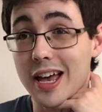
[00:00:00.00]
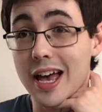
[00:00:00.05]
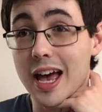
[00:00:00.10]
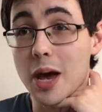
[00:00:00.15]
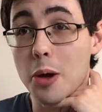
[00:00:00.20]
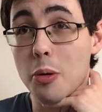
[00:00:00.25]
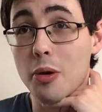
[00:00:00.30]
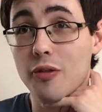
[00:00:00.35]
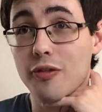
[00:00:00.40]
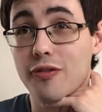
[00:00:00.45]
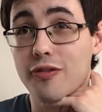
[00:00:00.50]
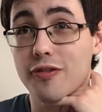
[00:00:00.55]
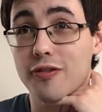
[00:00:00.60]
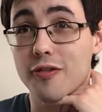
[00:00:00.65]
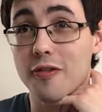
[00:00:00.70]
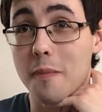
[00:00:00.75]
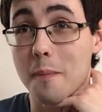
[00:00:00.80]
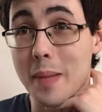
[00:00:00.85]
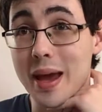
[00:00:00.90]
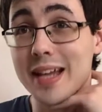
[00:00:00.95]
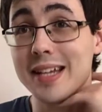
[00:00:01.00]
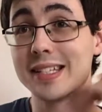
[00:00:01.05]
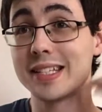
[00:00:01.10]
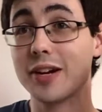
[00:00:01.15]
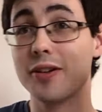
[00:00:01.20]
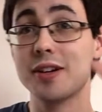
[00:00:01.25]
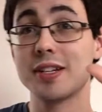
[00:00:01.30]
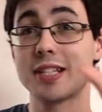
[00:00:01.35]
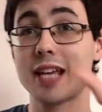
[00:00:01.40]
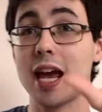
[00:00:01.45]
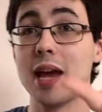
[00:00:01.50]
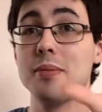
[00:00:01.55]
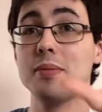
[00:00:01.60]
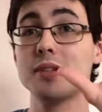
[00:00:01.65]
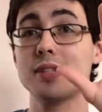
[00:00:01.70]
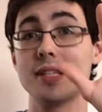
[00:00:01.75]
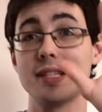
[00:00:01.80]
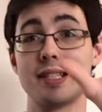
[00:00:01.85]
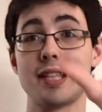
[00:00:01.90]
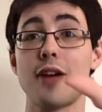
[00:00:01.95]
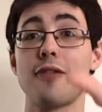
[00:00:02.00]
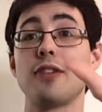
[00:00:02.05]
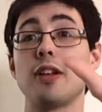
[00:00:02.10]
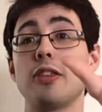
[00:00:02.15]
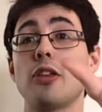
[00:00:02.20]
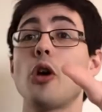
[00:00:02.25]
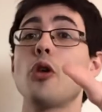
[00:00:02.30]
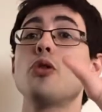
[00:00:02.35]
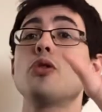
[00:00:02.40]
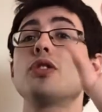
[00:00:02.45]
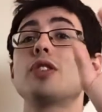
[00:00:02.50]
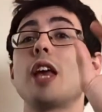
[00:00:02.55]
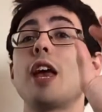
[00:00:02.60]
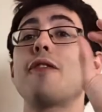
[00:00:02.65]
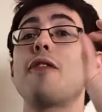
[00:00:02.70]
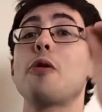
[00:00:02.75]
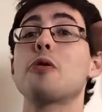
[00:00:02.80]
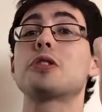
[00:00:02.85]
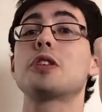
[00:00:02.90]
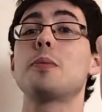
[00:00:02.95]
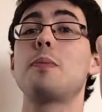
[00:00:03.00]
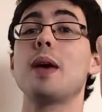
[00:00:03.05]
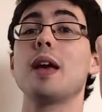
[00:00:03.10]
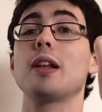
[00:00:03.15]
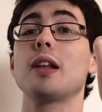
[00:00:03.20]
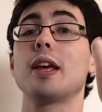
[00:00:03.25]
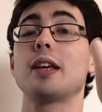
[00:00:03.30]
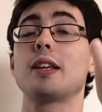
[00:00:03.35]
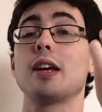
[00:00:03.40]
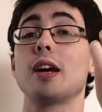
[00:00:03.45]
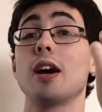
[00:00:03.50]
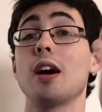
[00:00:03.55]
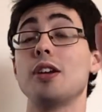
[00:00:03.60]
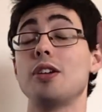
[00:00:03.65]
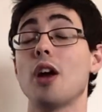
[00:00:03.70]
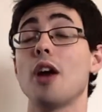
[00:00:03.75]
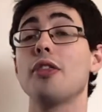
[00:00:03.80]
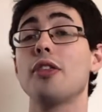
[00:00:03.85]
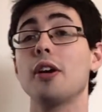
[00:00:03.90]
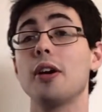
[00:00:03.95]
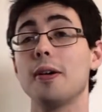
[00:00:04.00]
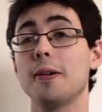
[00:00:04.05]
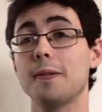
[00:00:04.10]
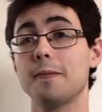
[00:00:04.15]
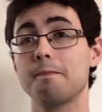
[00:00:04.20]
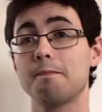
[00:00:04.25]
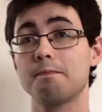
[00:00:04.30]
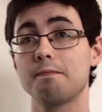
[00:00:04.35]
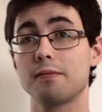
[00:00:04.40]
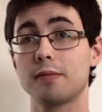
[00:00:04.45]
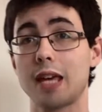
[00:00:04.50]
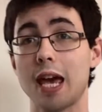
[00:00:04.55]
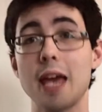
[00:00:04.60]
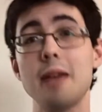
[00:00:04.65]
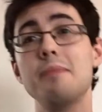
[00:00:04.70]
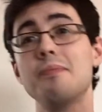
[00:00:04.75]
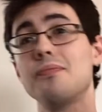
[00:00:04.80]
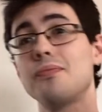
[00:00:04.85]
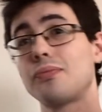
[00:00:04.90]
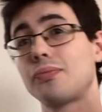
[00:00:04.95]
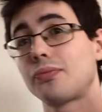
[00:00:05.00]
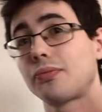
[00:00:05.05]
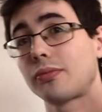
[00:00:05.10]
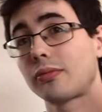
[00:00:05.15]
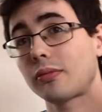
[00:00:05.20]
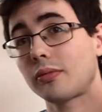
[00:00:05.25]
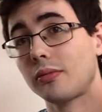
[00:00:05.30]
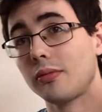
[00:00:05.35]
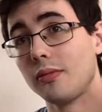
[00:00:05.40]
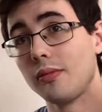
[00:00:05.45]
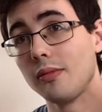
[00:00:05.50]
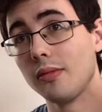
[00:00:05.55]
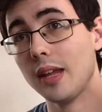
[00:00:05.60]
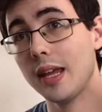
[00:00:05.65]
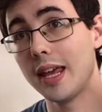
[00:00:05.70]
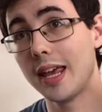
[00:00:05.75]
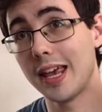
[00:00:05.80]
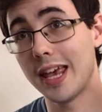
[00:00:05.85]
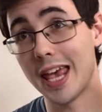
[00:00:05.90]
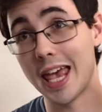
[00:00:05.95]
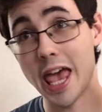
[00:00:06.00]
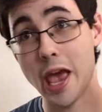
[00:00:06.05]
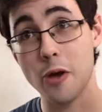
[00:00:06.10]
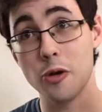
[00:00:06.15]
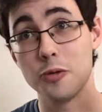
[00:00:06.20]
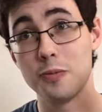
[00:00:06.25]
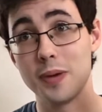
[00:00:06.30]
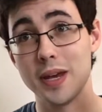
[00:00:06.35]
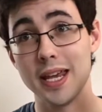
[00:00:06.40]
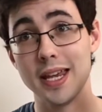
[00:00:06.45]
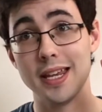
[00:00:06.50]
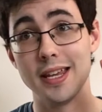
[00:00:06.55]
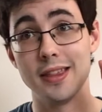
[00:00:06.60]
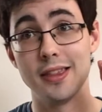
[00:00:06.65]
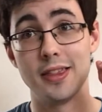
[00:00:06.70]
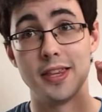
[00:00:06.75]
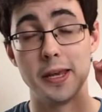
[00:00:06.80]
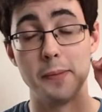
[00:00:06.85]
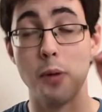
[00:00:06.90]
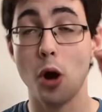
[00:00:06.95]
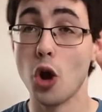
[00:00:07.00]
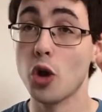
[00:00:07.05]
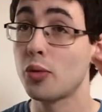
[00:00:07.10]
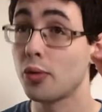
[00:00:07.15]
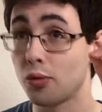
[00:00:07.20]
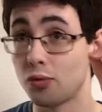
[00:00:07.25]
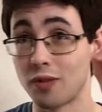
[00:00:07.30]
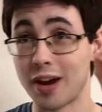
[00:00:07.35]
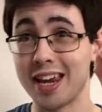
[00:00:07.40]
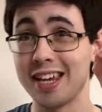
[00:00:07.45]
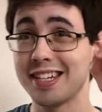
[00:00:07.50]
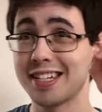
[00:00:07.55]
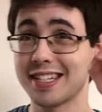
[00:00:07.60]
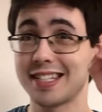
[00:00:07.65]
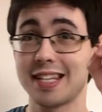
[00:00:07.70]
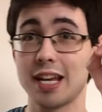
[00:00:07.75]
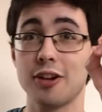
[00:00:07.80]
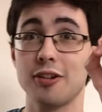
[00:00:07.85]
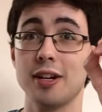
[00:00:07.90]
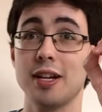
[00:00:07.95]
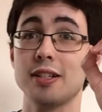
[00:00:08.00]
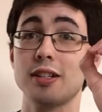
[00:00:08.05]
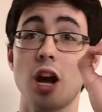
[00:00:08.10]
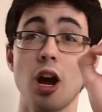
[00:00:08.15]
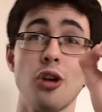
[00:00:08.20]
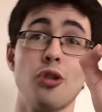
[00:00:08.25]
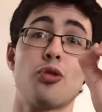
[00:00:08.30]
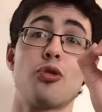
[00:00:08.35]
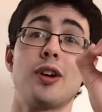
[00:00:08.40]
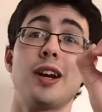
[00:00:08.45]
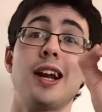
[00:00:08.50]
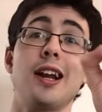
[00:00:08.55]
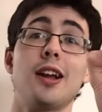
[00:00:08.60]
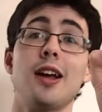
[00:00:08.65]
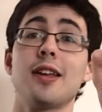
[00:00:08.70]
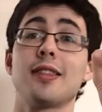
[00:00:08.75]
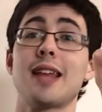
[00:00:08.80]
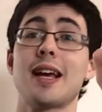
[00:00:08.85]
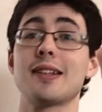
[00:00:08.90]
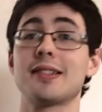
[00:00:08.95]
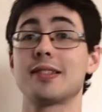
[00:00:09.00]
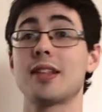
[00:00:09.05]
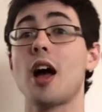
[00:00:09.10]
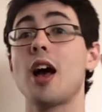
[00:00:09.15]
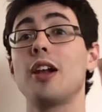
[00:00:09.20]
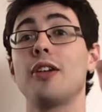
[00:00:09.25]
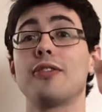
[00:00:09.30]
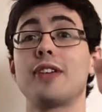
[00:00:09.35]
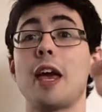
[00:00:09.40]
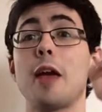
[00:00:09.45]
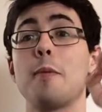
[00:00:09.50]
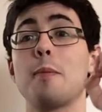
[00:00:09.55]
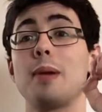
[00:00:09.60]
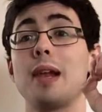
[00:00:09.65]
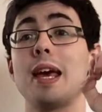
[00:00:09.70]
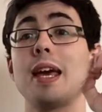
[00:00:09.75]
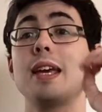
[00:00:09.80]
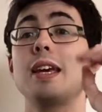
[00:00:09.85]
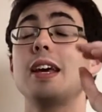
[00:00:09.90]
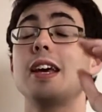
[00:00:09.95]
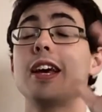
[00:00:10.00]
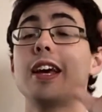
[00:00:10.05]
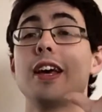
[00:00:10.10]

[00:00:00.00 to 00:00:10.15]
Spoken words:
Out of main series games, it's definitely those. If I was to pick like another game, it would be the Pokemon Ranger series. I really like that style of gameplay.